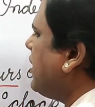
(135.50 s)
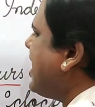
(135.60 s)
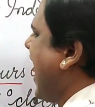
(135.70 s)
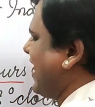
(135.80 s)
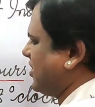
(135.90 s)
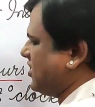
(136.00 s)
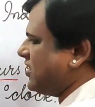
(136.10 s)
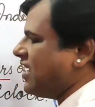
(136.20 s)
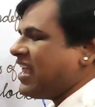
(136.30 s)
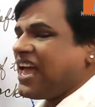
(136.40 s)

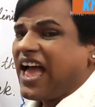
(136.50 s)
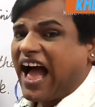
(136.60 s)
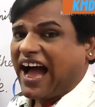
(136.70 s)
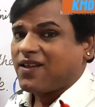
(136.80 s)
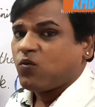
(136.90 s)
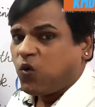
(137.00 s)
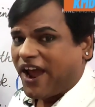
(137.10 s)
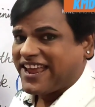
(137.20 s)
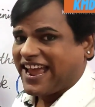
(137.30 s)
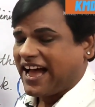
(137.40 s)
Yes, I
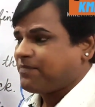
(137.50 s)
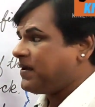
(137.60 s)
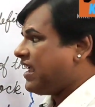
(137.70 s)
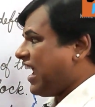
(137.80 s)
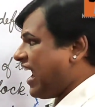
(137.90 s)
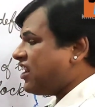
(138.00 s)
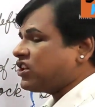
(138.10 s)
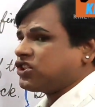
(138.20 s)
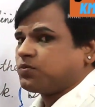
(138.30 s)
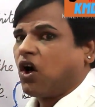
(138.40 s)
wake up
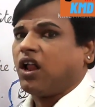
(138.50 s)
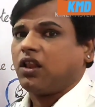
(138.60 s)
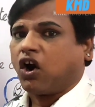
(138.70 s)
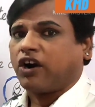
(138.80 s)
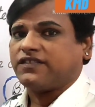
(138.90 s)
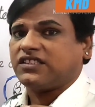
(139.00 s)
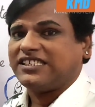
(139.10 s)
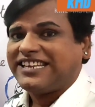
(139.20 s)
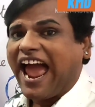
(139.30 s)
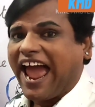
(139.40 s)
in the small hours of
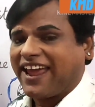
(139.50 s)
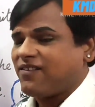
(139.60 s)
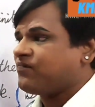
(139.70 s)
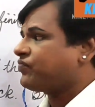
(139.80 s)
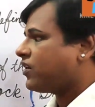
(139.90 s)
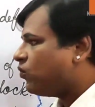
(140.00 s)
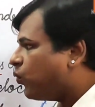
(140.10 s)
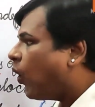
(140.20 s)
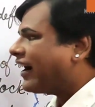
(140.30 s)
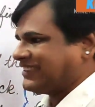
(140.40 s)
the day.
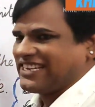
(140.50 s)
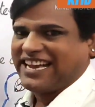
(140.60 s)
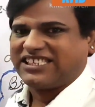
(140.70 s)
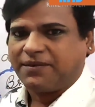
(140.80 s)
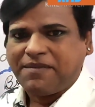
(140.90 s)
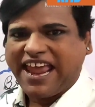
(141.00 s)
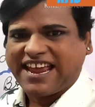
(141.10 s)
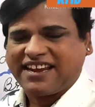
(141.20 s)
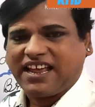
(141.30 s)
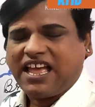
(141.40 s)
What does it
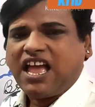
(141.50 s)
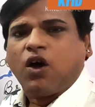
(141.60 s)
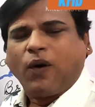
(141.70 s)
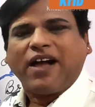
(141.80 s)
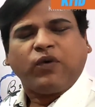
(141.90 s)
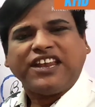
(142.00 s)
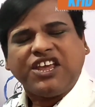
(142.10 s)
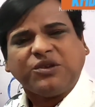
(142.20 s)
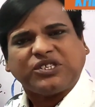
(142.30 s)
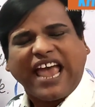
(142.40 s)
mean? Well, when
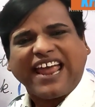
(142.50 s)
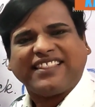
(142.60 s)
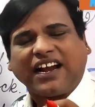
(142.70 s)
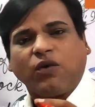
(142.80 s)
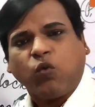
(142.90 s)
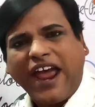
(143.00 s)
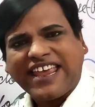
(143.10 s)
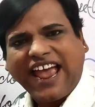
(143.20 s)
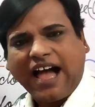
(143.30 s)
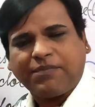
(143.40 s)
you say that I
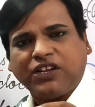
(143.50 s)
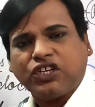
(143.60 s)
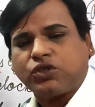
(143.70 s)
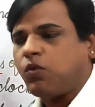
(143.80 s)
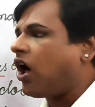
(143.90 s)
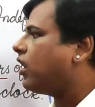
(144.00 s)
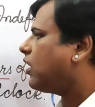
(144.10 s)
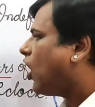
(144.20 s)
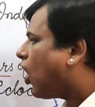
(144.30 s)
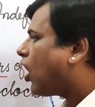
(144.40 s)
wake up in the
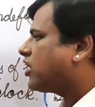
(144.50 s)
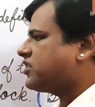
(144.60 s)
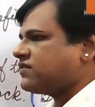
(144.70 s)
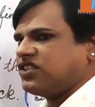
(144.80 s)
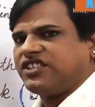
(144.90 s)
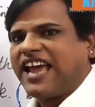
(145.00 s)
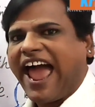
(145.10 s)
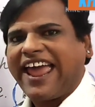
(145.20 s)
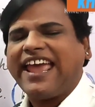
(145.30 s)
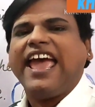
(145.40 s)
small hours of the
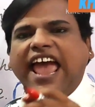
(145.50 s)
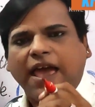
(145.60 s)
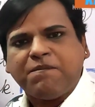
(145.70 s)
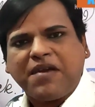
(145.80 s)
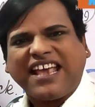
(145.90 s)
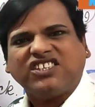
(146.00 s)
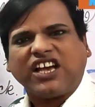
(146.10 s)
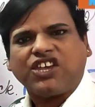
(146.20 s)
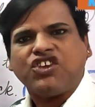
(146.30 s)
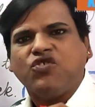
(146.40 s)
day, it means
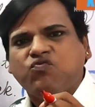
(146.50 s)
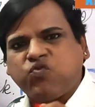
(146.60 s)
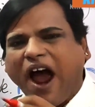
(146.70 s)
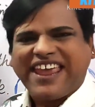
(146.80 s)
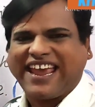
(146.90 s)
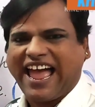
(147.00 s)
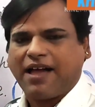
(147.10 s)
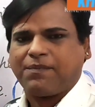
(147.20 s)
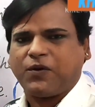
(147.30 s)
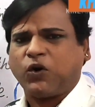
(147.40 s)
that you wake
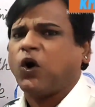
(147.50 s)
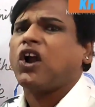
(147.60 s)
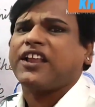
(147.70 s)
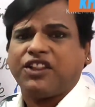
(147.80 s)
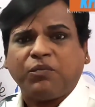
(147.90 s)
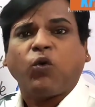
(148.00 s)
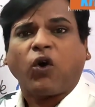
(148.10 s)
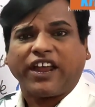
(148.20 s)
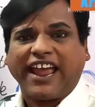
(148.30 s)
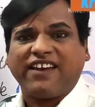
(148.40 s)
up early in the
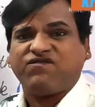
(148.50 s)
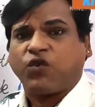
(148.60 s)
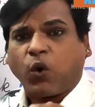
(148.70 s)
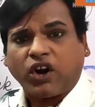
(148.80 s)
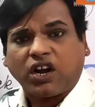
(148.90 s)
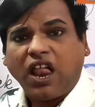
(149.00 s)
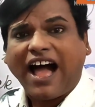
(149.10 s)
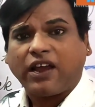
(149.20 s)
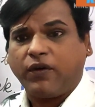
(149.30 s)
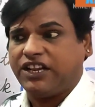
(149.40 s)
morning at 4
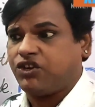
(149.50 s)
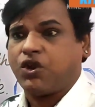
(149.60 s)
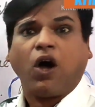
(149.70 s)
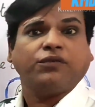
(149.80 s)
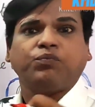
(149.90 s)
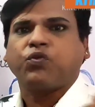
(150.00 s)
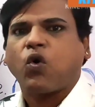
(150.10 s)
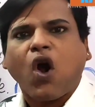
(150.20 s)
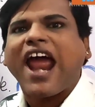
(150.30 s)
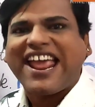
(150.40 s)
o'clock when the dawn
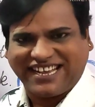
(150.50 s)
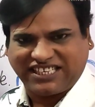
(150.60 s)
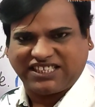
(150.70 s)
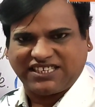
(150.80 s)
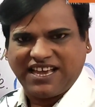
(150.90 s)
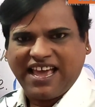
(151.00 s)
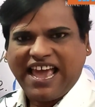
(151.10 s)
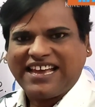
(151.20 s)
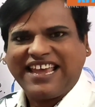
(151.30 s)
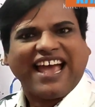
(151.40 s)
breaks.
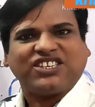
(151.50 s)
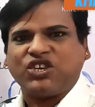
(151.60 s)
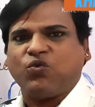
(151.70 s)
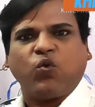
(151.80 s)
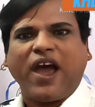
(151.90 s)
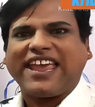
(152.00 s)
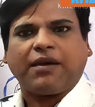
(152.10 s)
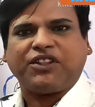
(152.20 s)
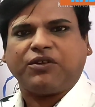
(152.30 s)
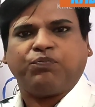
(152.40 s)
Yes, you
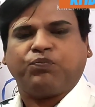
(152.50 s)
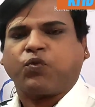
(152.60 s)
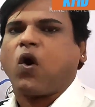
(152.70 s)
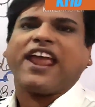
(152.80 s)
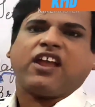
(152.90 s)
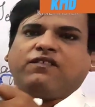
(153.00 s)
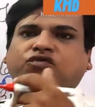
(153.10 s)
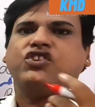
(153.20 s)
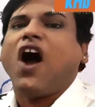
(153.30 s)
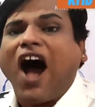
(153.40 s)
wake up at the break
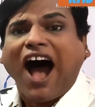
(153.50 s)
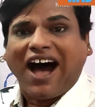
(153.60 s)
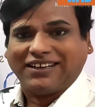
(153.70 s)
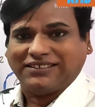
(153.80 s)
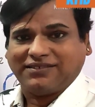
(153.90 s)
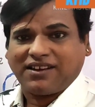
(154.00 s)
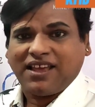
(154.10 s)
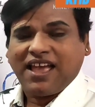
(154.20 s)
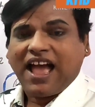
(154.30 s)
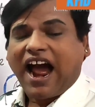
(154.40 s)
of dawn.
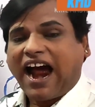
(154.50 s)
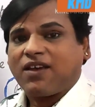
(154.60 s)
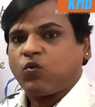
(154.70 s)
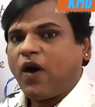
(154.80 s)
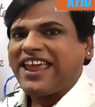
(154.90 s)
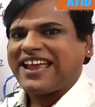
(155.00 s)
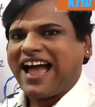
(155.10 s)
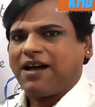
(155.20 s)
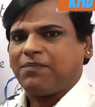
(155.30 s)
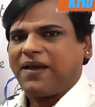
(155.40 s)
I
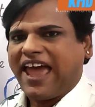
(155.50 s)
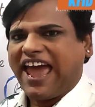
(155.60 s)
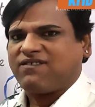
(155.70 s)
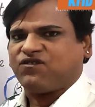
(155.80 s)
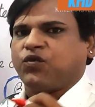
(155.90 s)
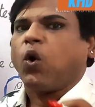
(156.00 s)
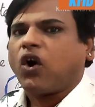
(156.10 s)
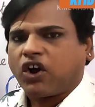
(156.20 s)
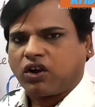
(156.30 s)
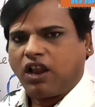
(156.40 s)
wake up at
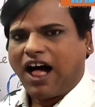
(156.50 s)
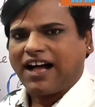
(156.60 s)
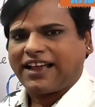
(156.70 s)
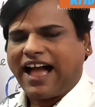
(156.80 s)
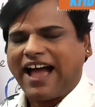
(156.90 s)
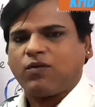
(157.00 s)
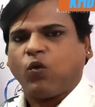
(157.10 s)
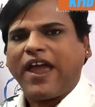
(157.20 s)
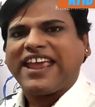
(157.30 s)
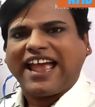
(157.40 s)
4 o'clock. I
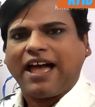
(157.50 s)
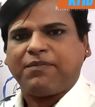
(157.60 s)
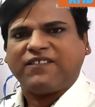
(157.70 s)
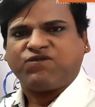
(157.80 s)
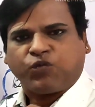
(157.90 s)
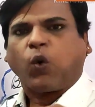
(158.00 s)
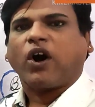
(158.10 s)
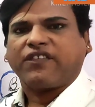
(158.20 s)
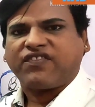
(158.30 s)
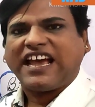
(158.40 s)
wake up at
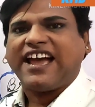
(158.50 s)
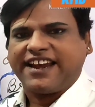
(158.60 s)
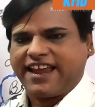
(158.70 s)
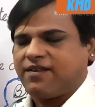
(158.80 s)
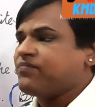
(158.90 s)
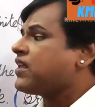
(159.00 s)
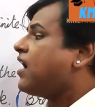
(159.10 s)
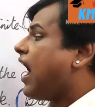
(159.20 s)
4:30.